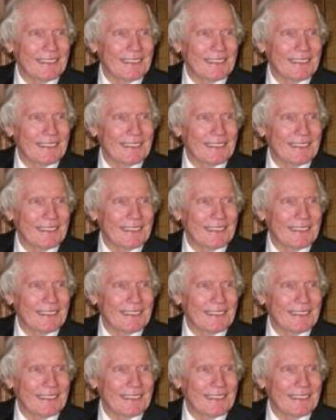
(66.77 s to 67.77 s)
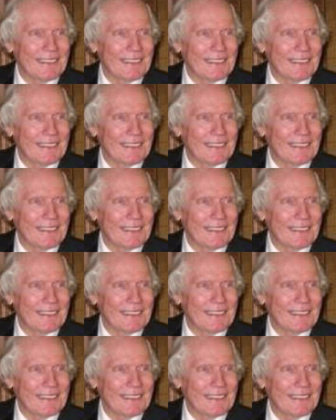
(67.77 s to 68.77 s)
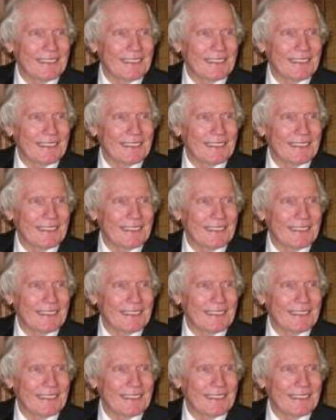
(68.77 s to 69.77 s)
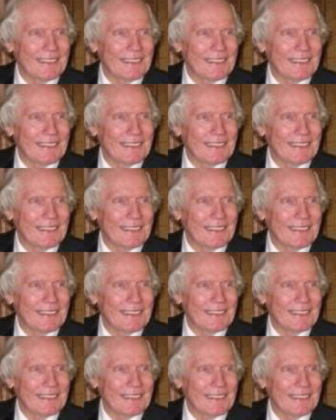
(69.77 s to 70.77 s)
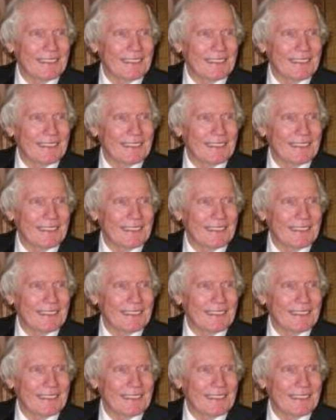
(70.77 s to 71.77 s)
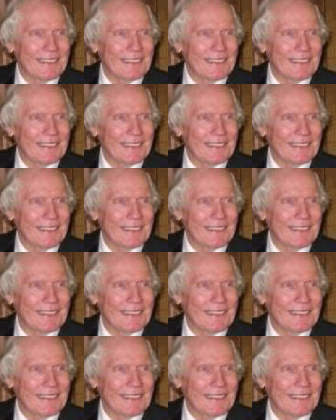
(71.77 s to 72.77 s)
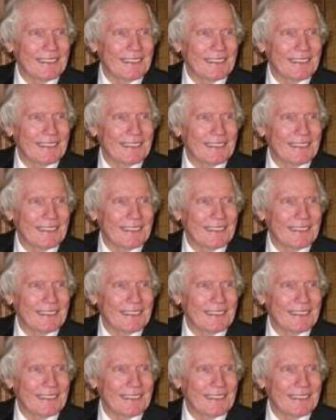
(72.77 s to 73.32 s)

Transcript: This is a still picture; no speech is visible.